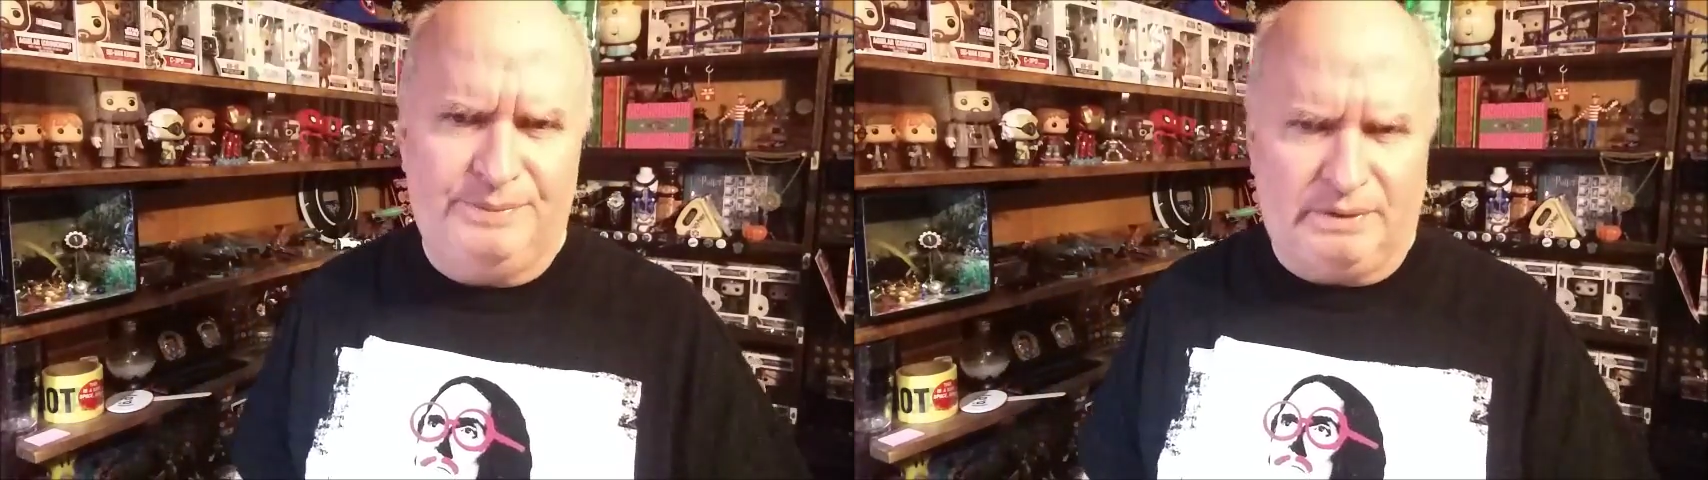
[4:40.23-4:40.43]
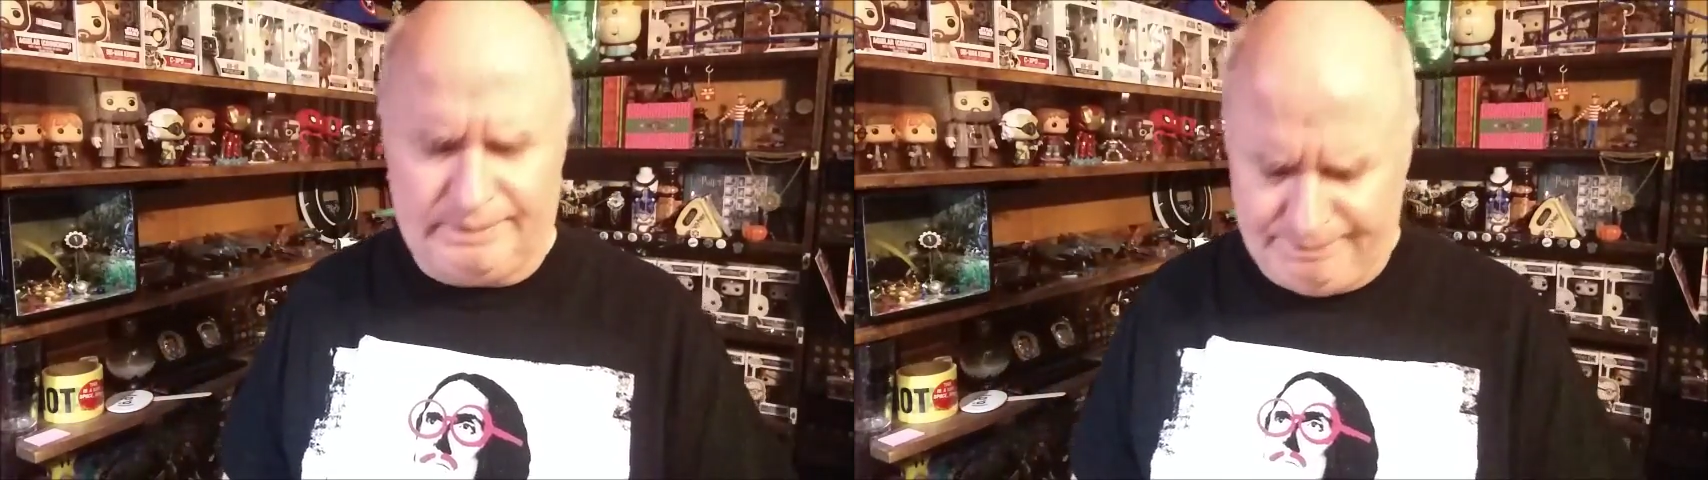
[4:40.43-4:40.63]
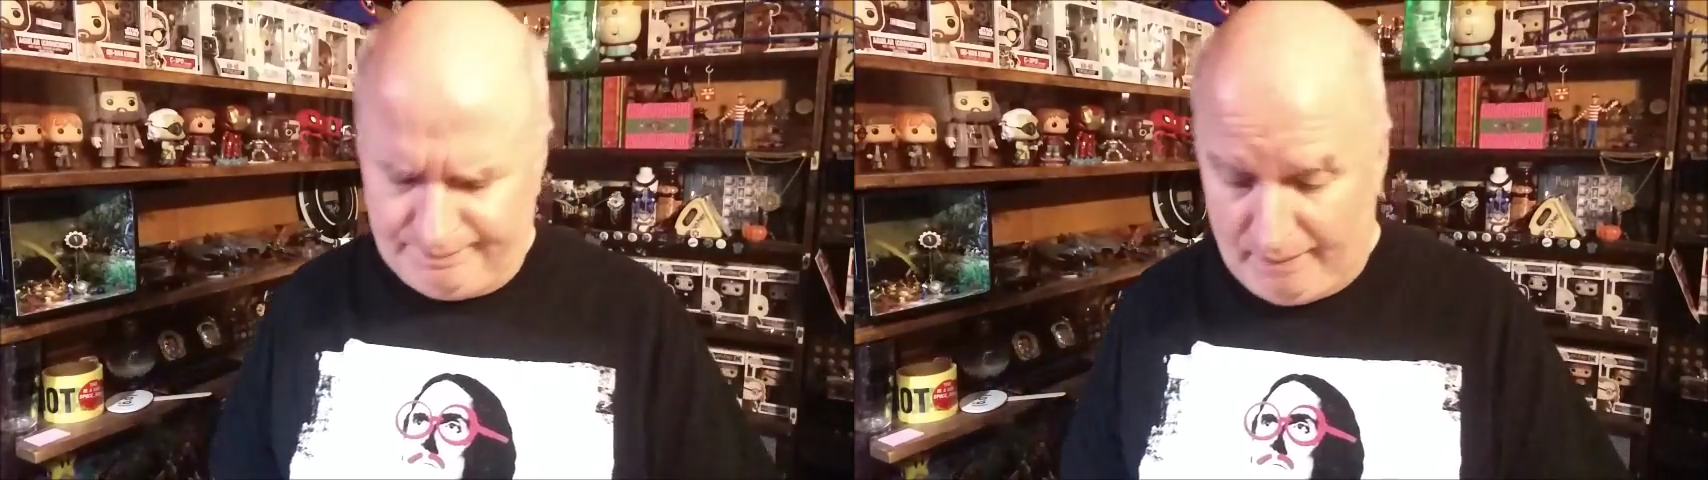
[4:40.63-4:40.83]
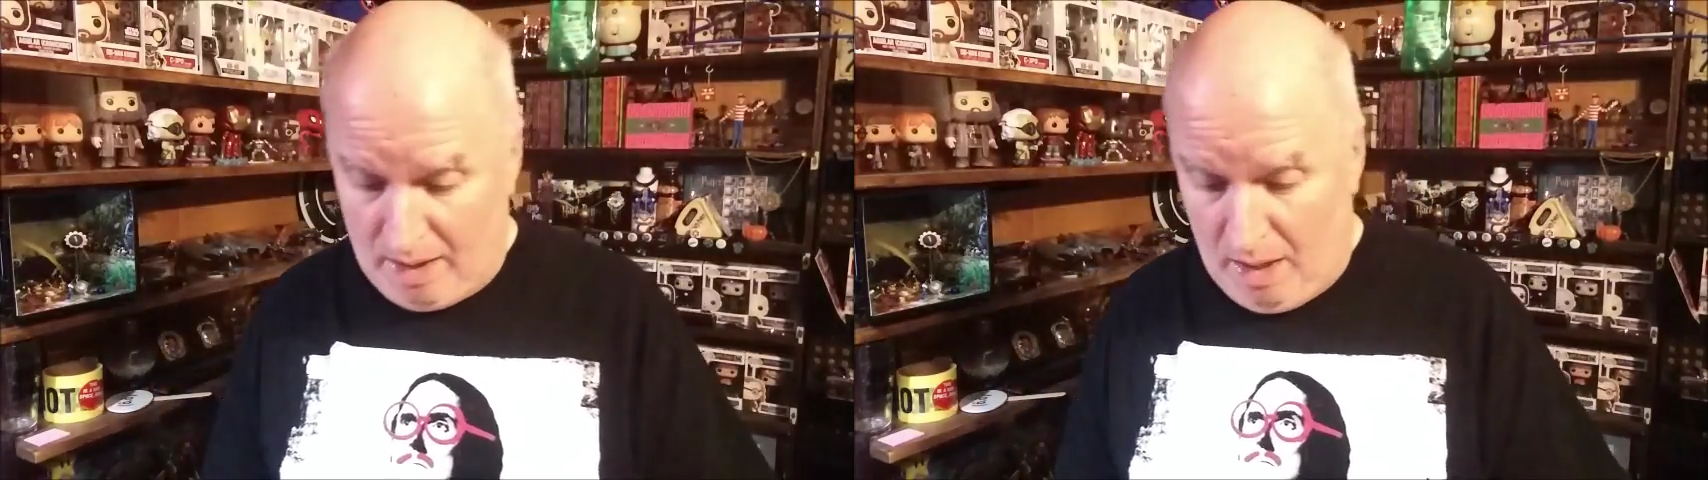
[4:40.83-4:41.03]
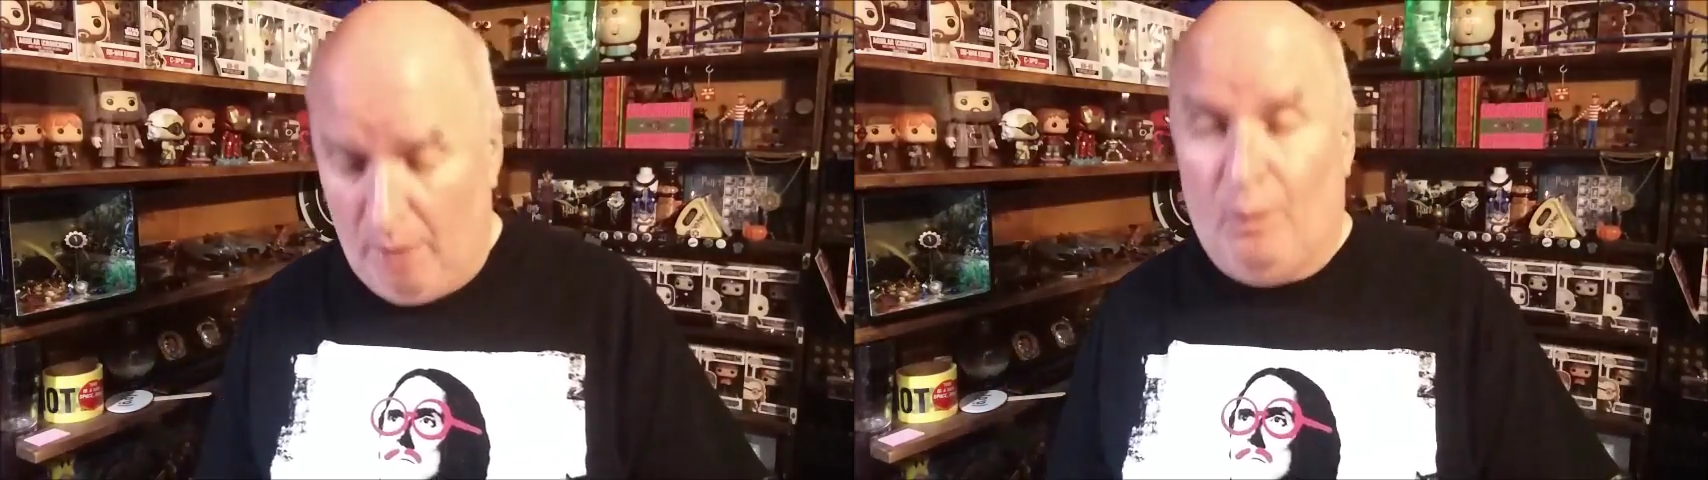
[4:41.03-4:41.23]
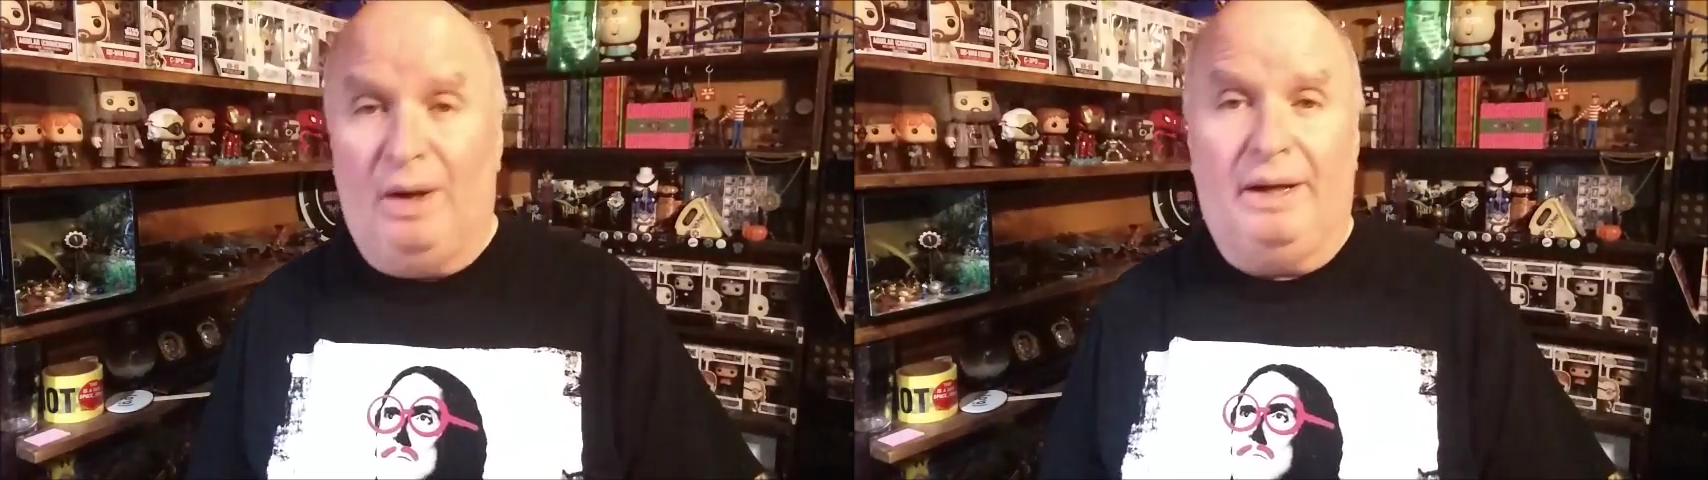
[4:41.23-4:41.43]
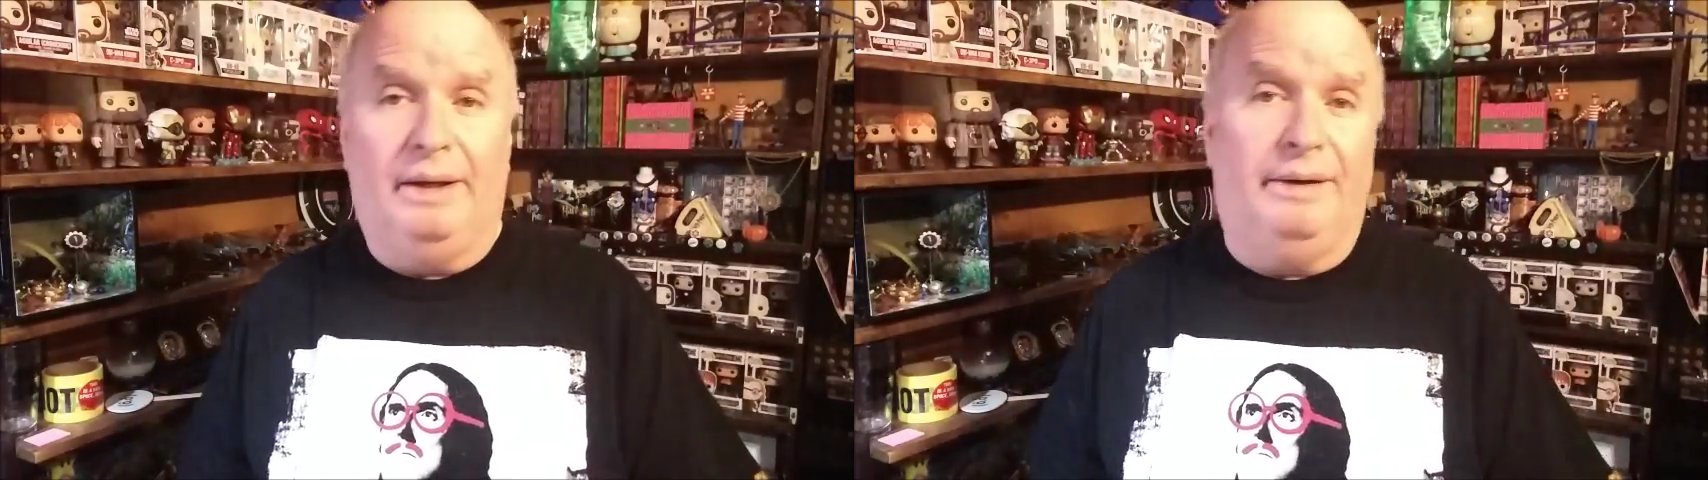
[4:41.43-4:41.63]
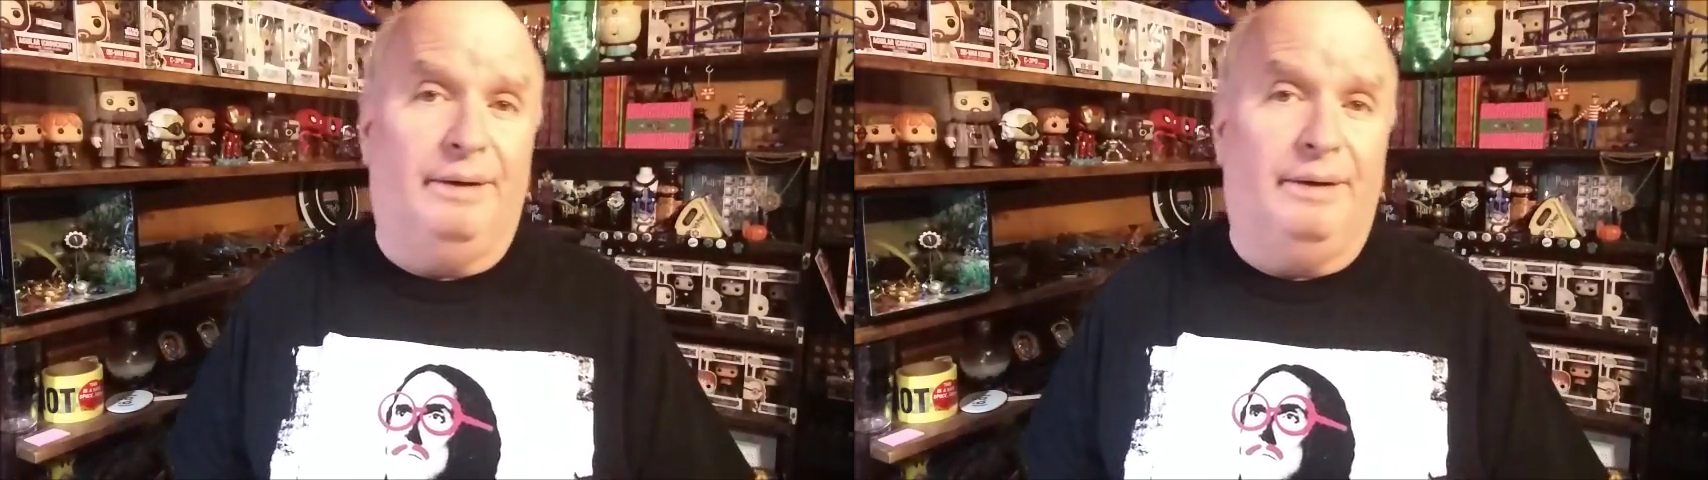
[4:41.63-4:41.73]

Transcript: So what can